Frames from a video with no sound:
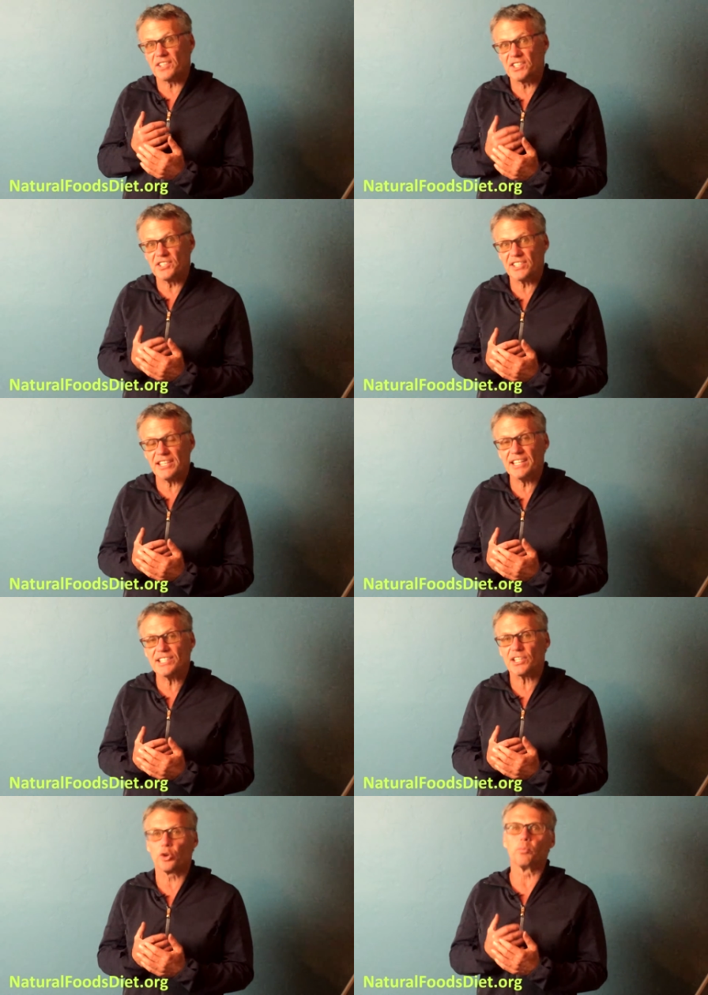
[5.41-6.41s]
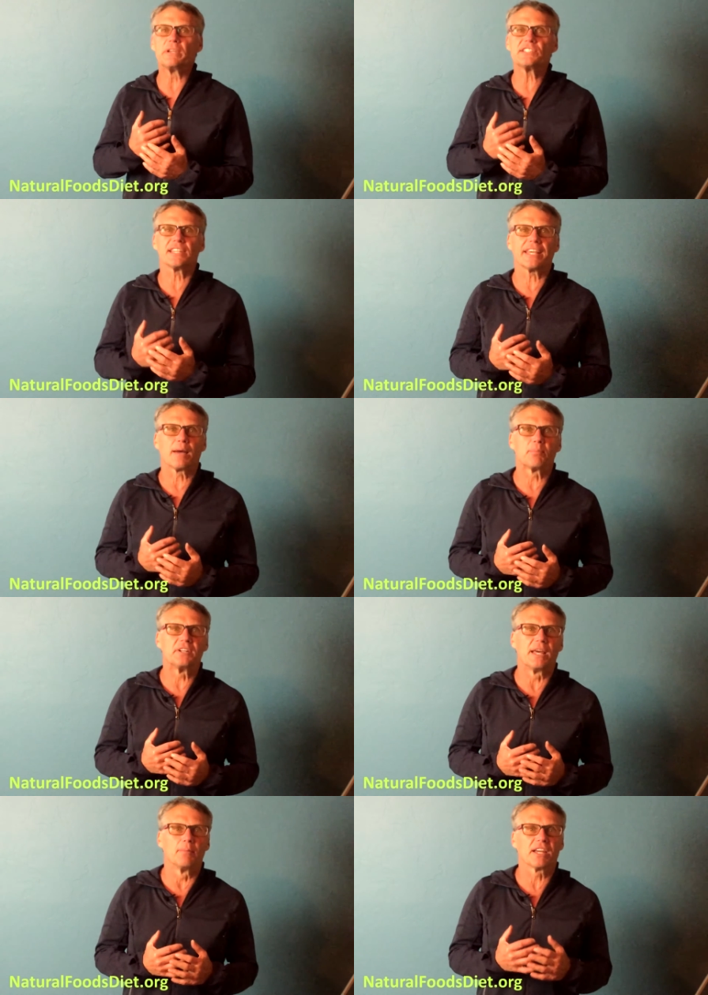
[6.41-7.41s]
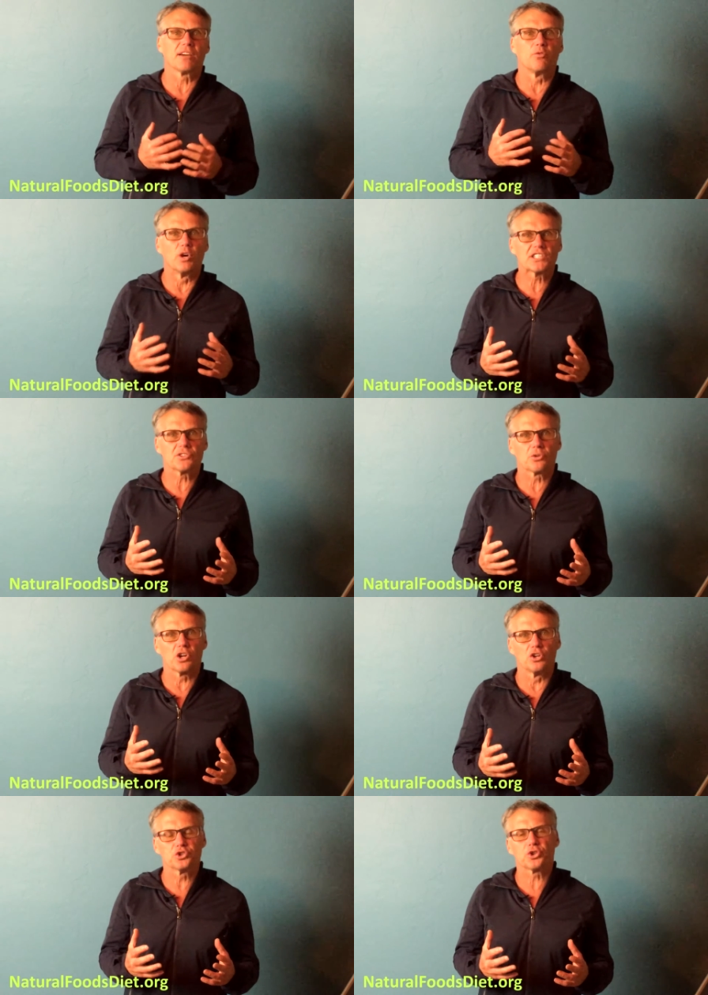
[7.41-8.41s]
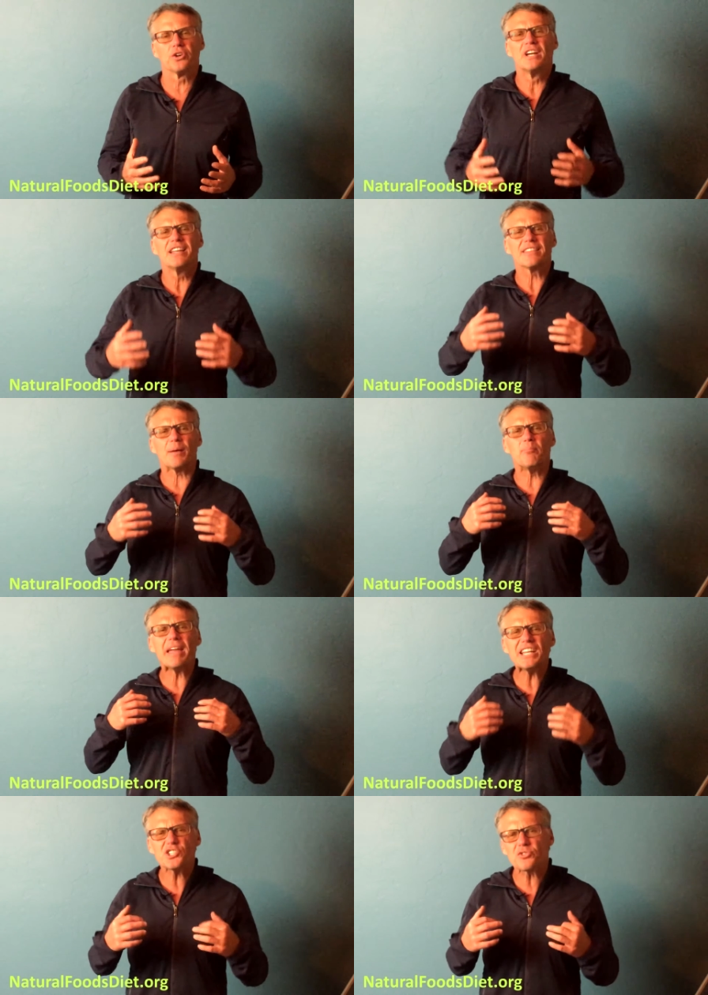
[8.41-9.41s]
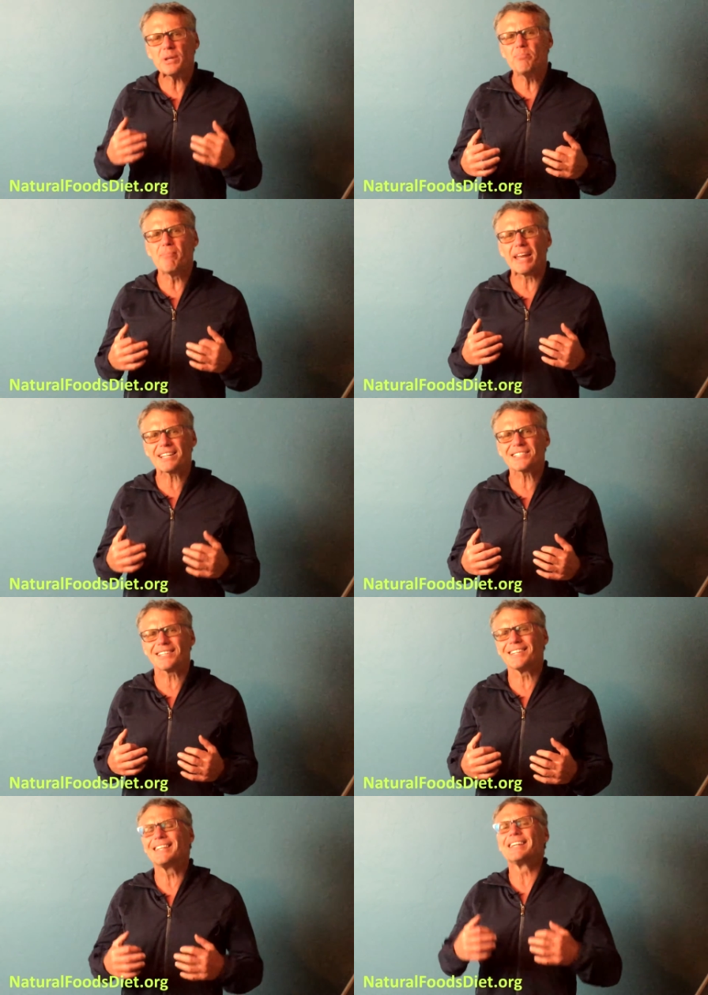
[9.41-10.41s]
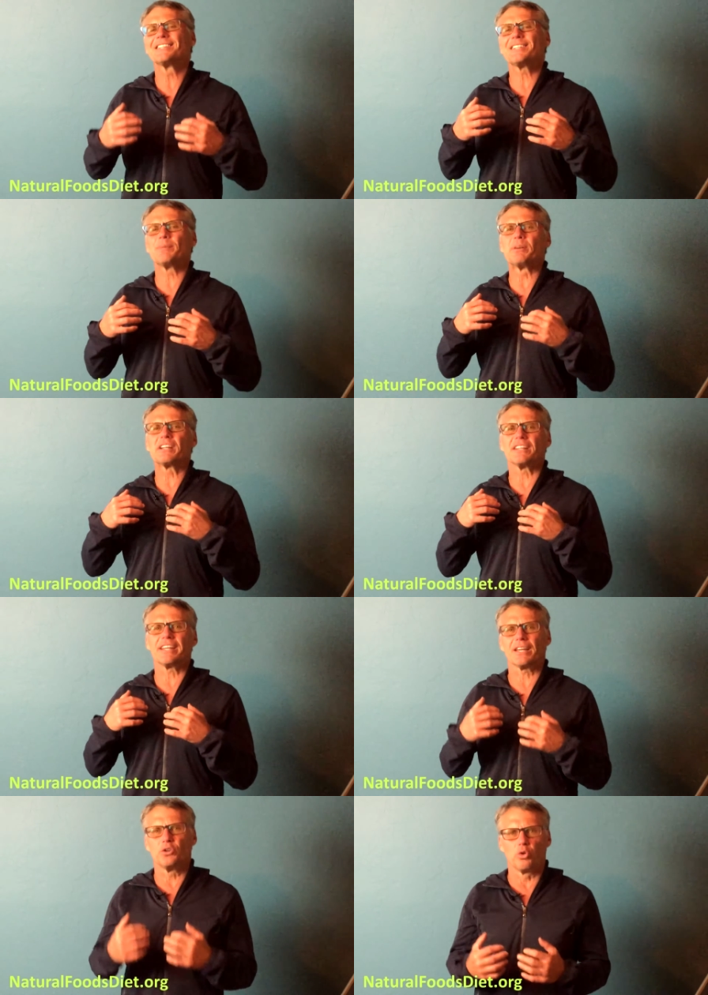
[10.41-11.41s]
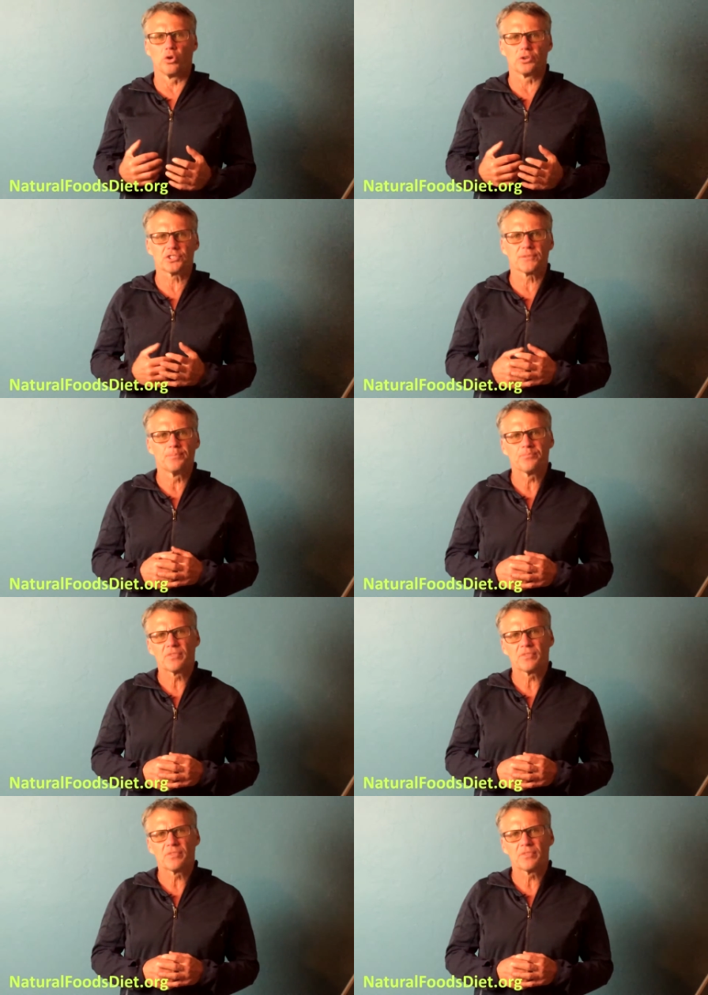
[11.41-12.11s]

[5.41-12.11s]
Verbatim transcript: the disease and obesity epidemic of Western culture that mainstream medicine typically ignores.